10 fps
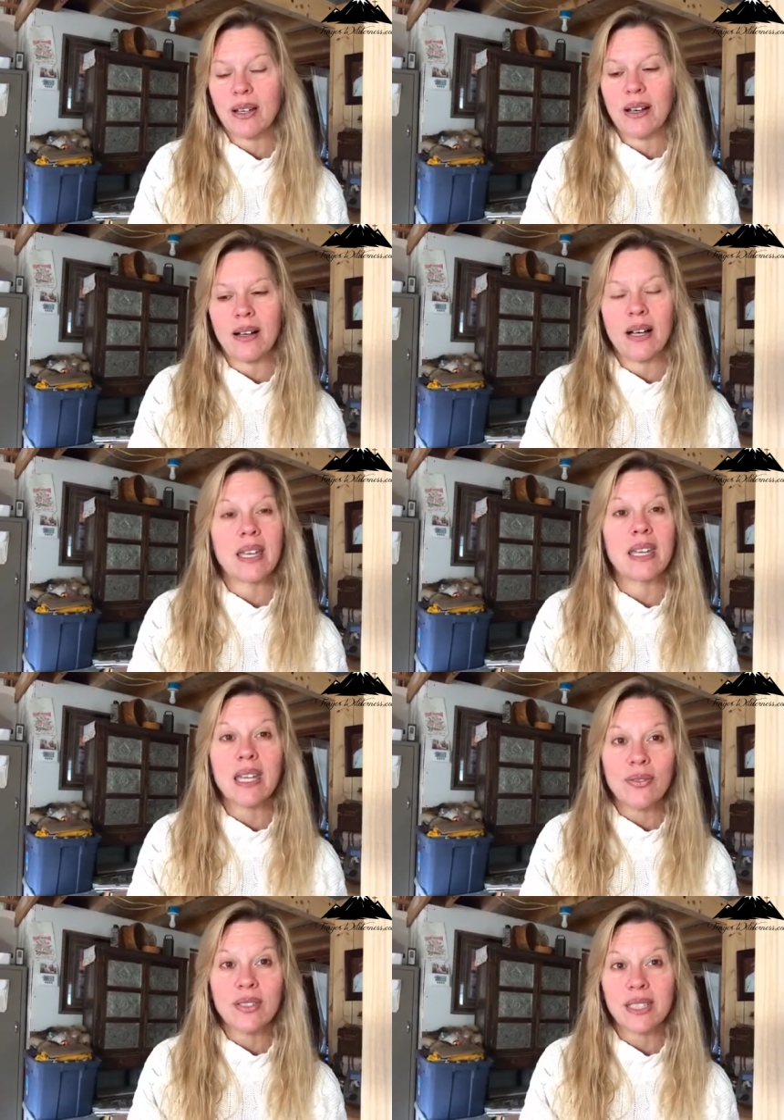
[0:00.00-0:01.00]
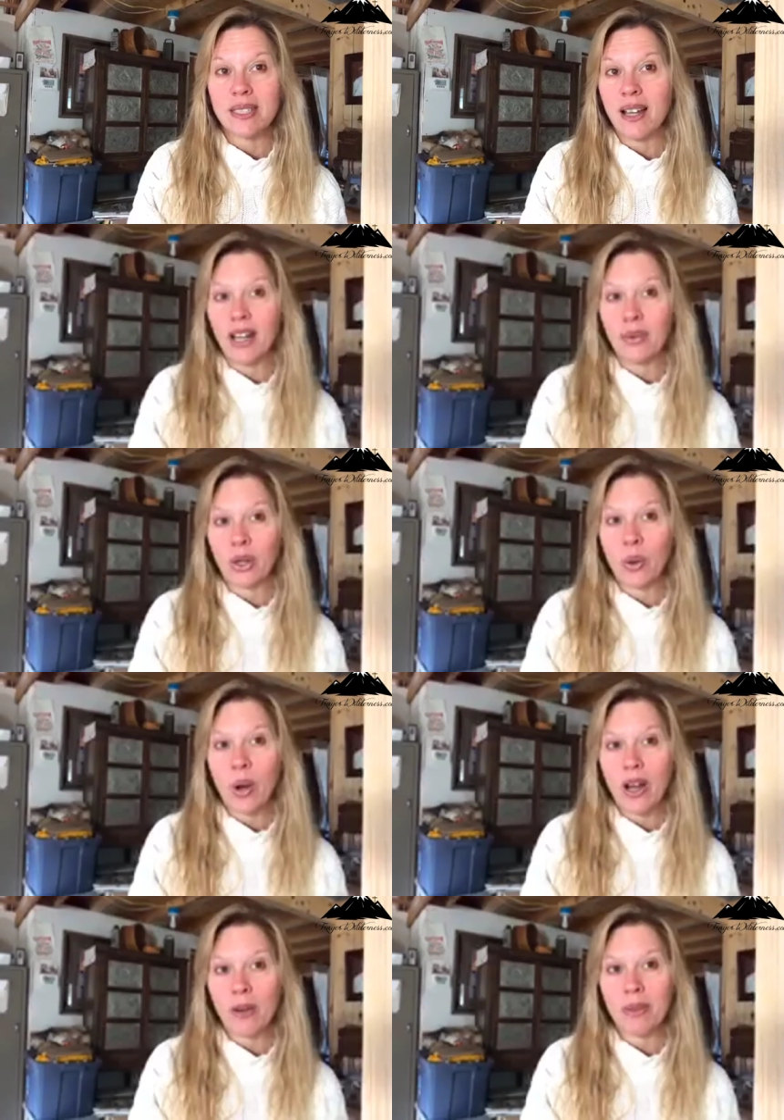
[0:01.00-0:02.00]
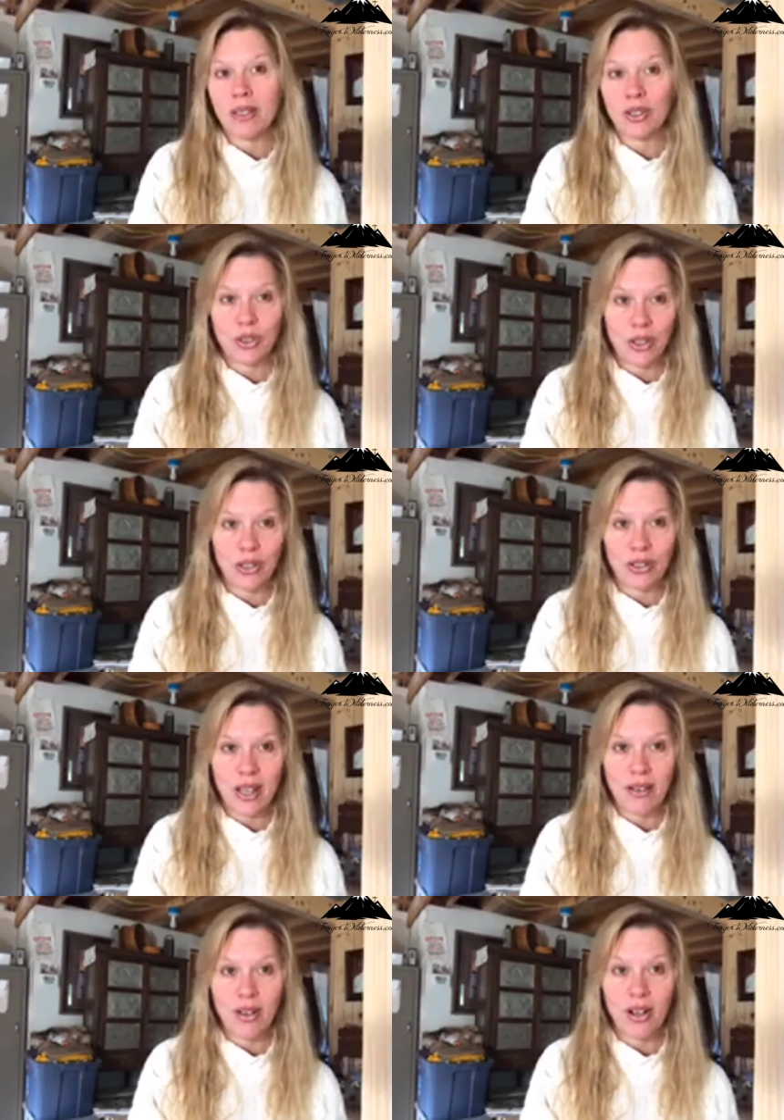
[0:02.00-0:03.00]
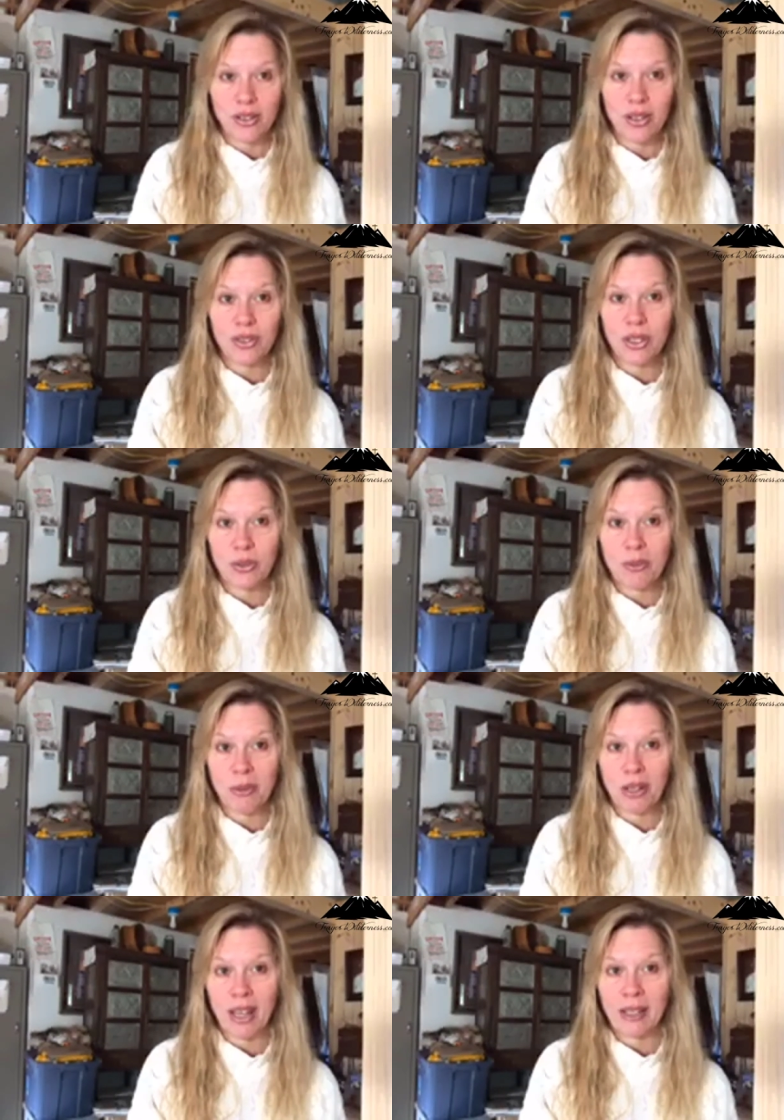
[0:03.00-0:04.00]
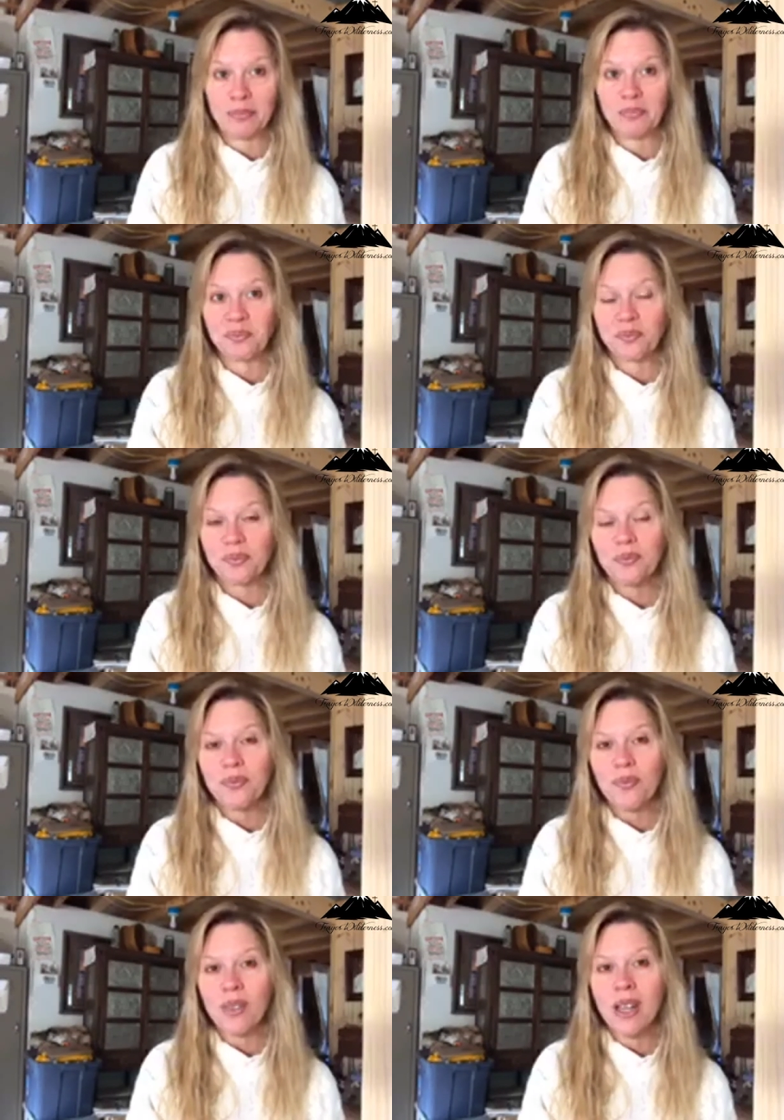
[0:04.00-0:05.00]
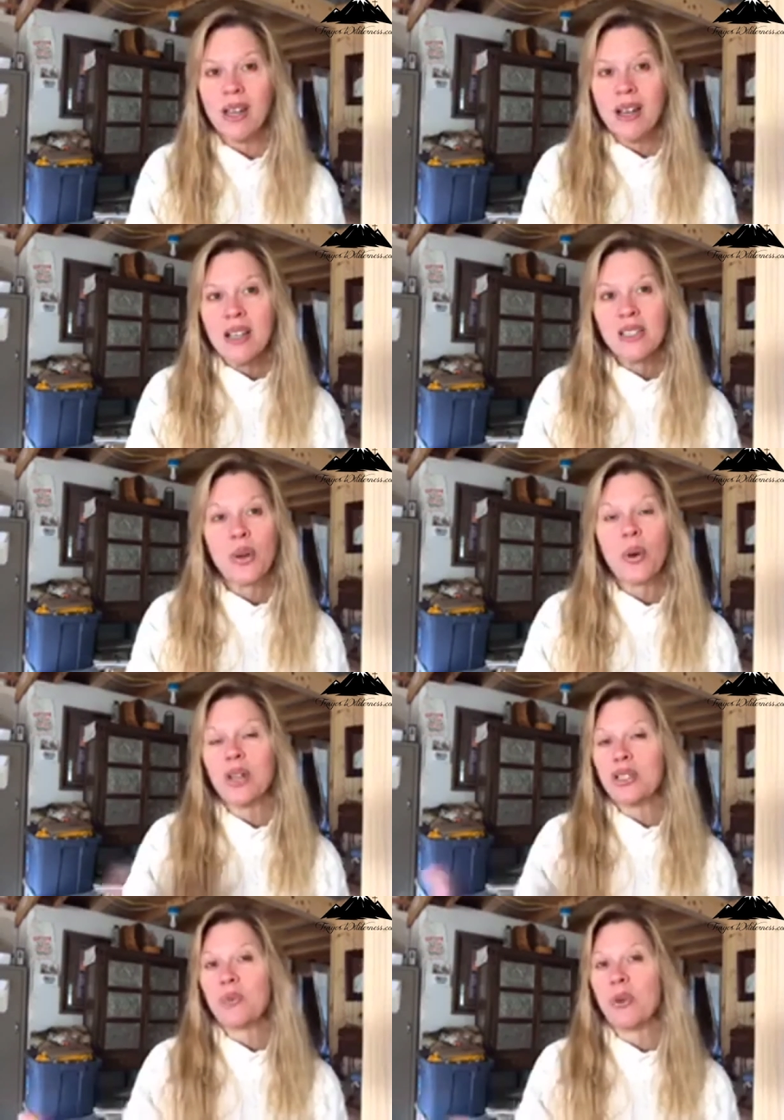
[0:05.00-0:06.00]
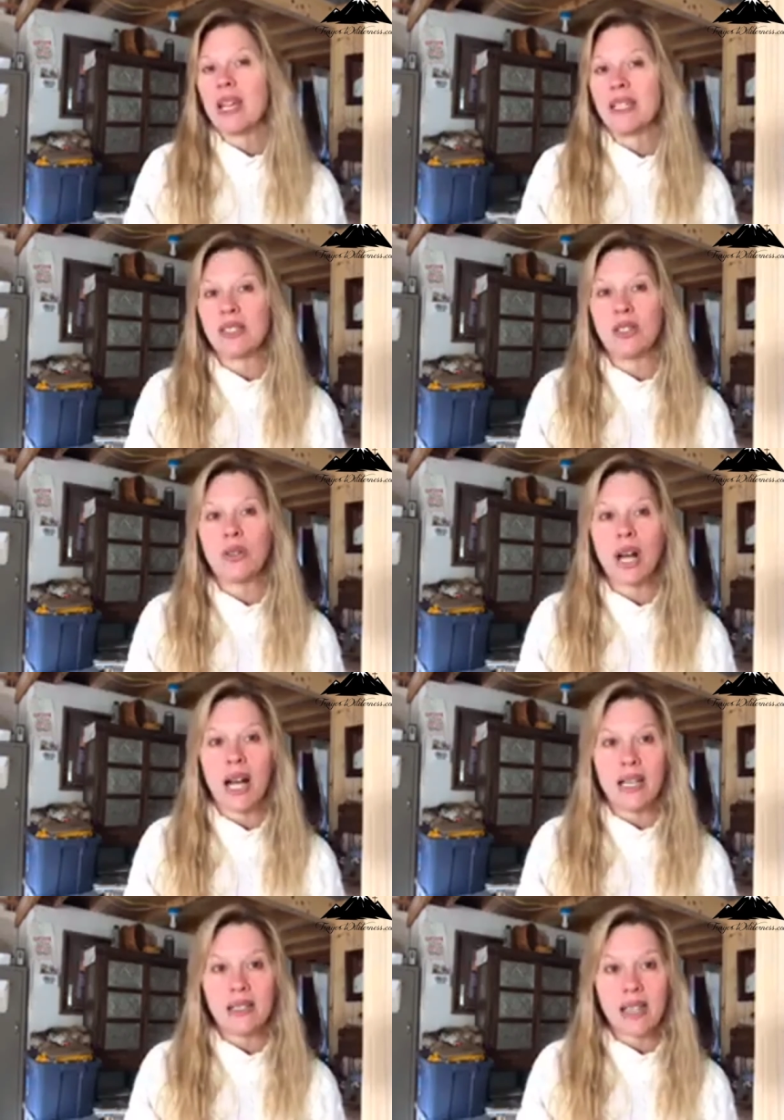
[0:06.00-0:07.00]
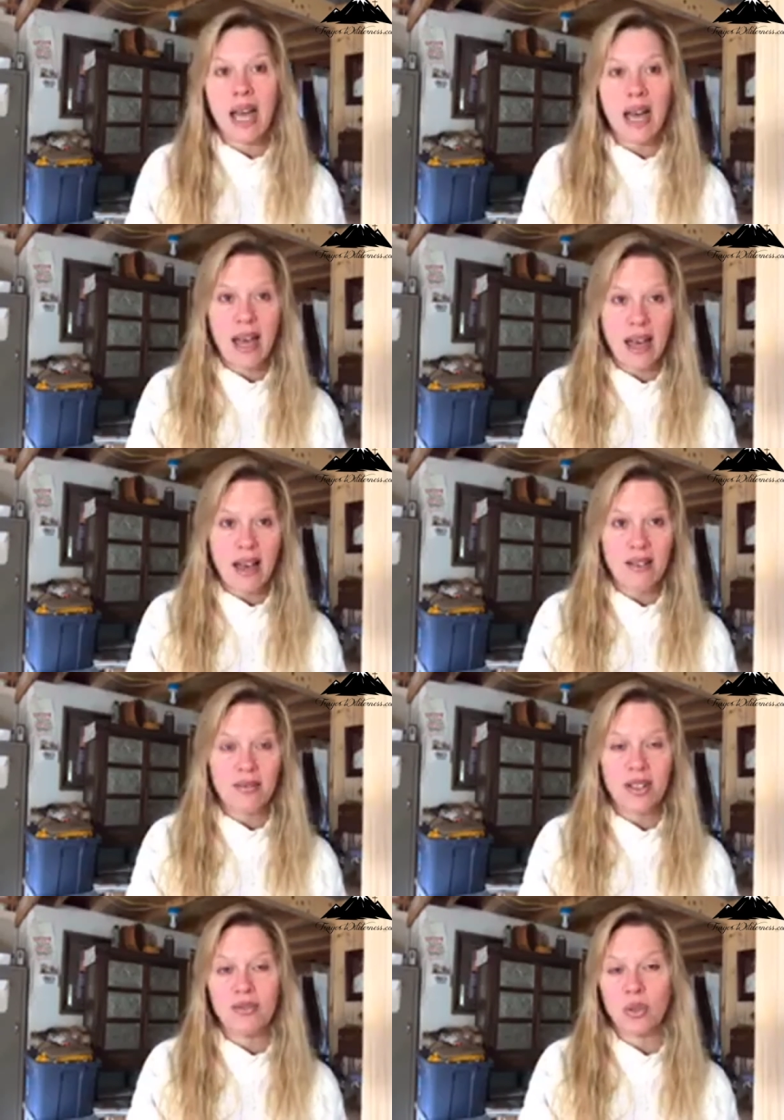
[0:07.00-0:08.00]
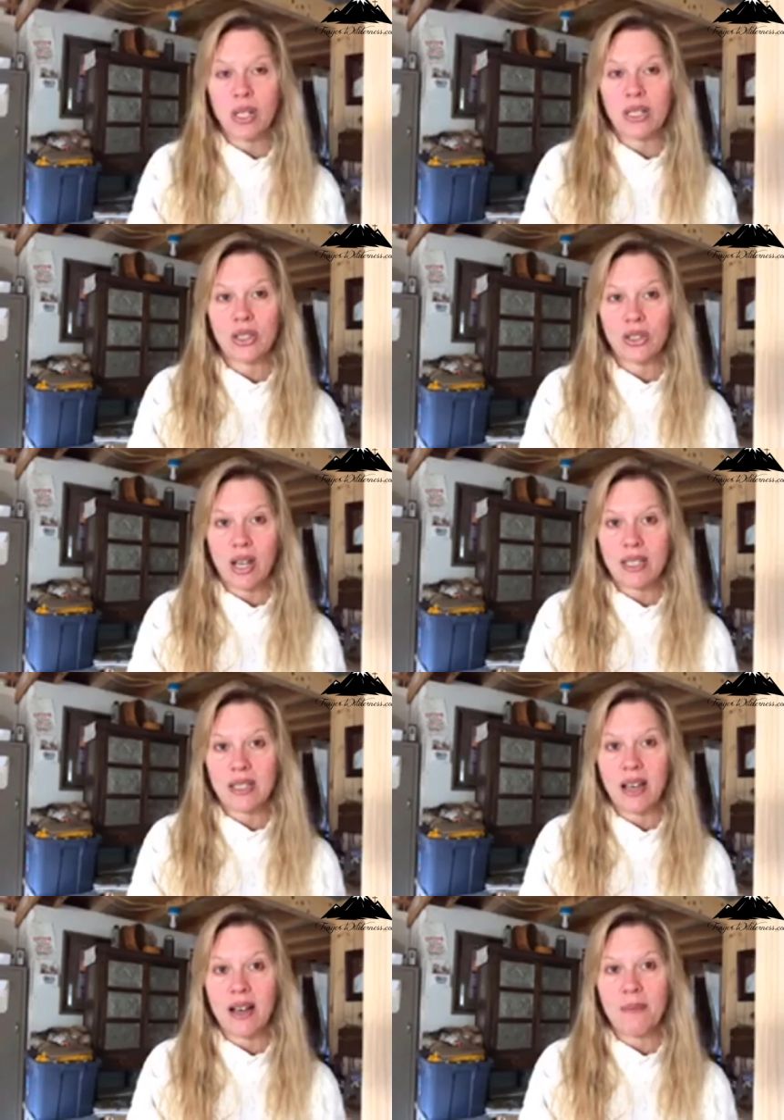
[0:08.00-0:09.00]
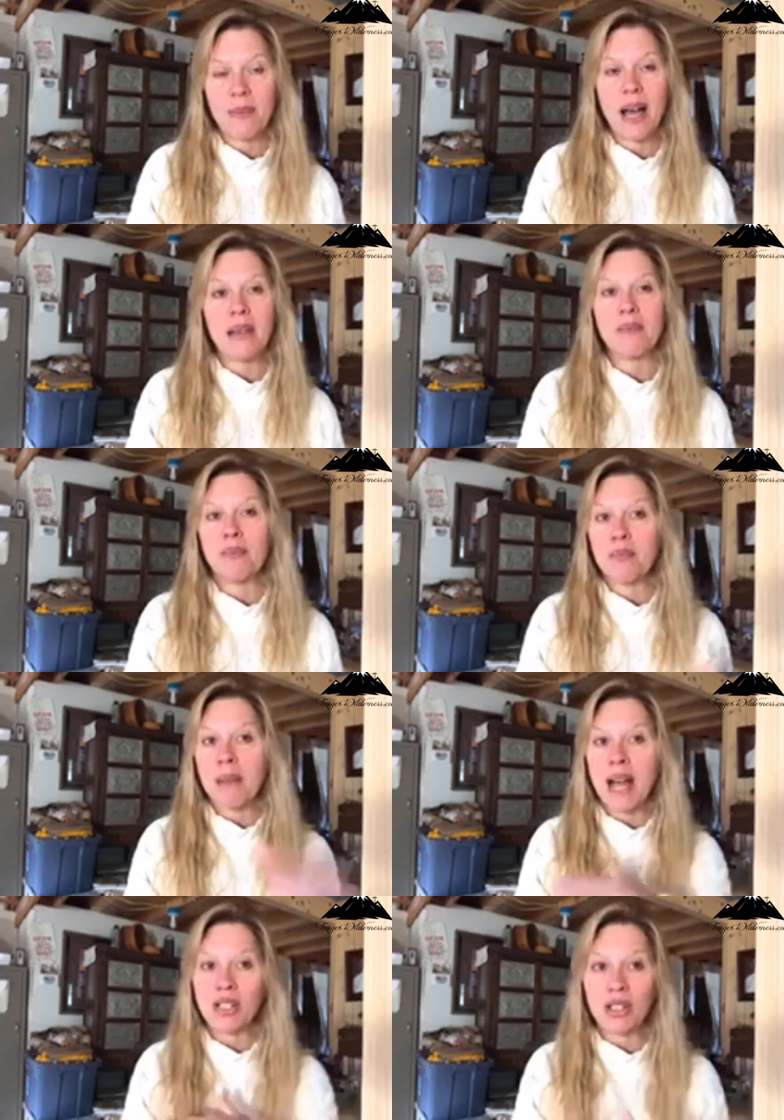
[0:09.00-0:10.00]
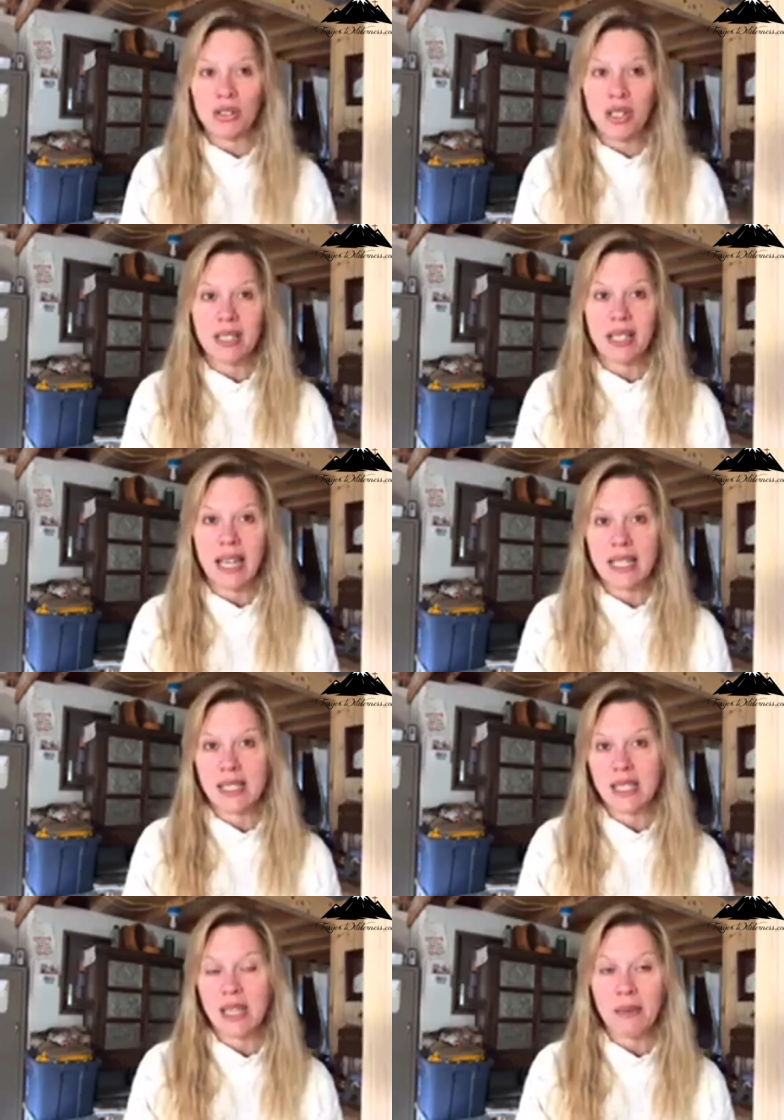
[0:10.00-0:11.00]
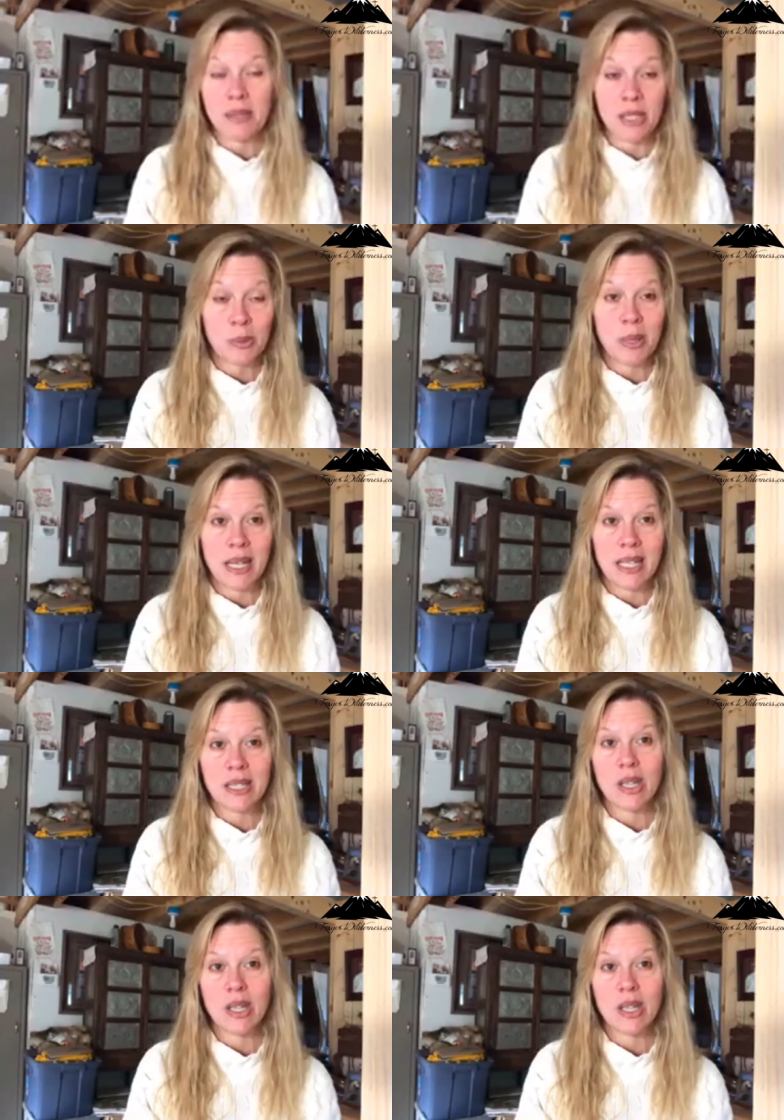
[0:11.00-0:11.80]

Uh, a gift is not a requirement to show your love, also. Just remember that. So, what are some ways you guys have avoided stress? Um, I imagine there's a delay since I've been spinning.